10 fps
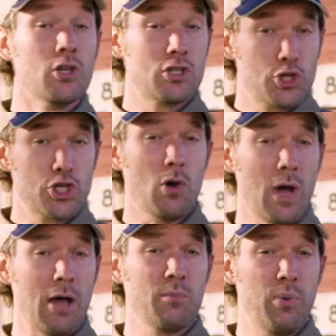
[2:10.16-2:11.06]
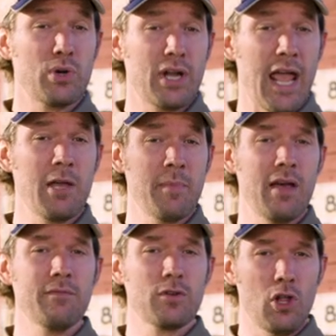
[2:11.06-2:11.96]
To show how important
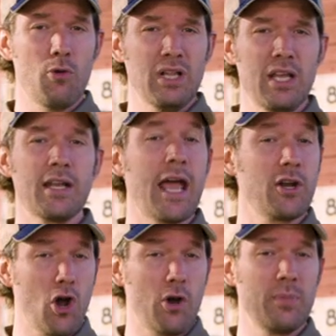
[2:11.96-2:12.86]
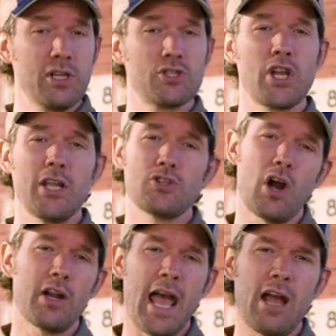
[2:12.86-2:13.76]
AMF, glomalin, and carbon exchange
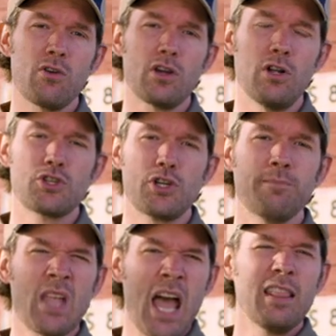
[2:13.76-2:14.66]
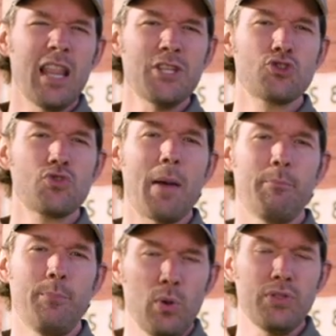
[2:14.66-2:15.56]
are to agriculture, let's drop
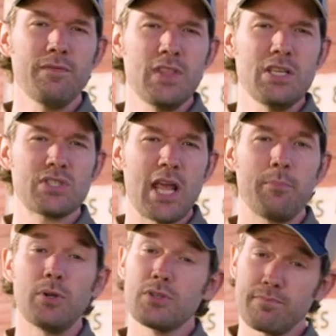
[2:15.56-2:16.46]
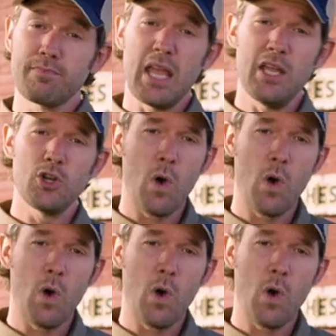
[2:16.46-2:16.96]
both of these samples into